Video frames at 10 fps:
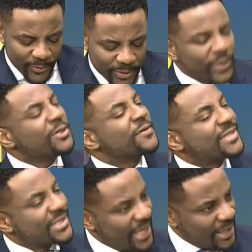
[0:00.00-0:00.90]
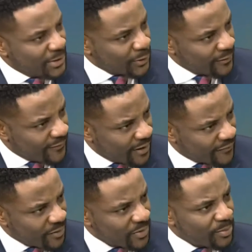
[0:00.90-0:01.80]
with what you've seen so far
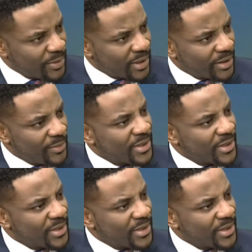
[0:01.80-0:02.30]
from the bill,